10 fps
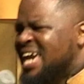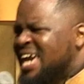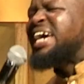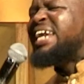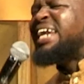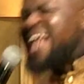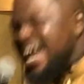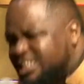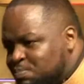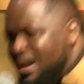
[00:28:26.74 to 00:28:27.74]
is a
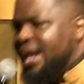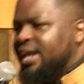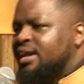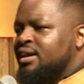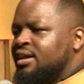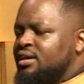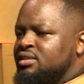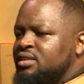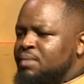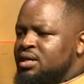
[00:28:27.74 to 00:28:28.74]
nightmare in
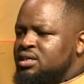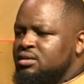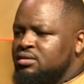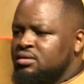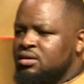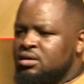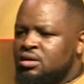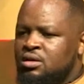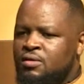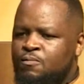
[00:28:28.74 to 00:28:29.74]
the making.
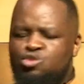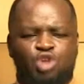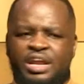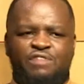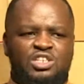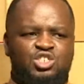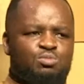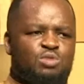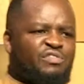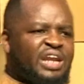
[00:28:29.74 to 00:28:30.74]
You don't have a dream,
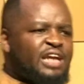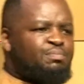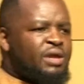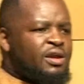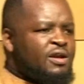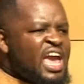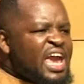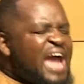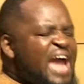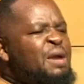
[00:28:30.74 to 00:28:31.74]
you have a nightmare.
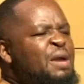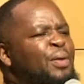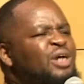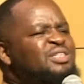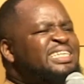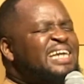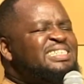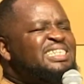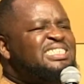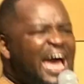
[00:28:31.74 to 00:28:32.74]
Anybody can
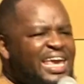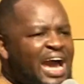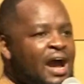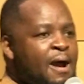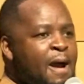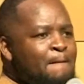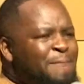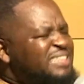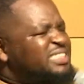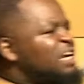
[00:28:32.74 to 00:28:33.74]
desire,
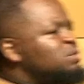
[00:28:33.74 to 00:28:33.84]
but the